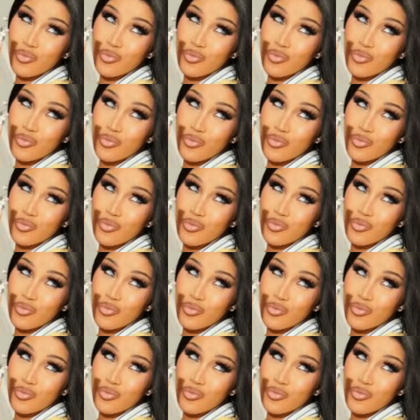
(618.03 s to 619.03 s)

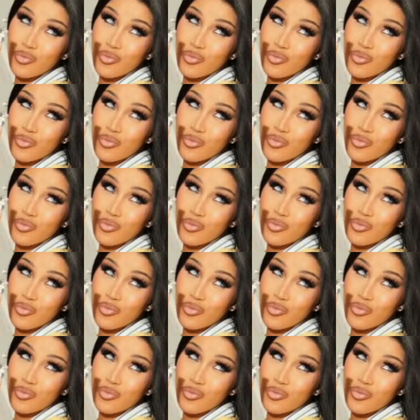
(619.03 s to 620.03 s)

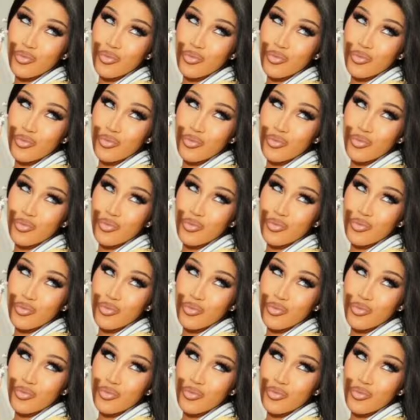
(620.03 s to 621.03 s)

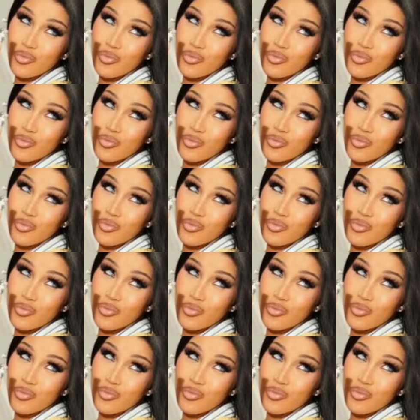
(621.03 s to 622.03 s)

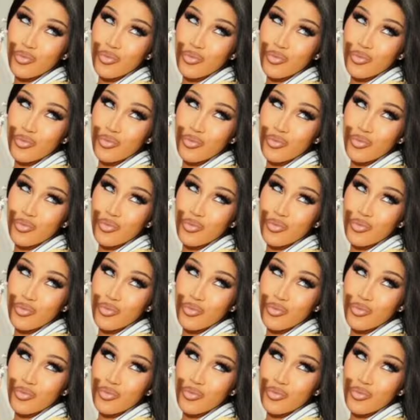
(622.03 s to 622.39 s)
This person isn't speaking.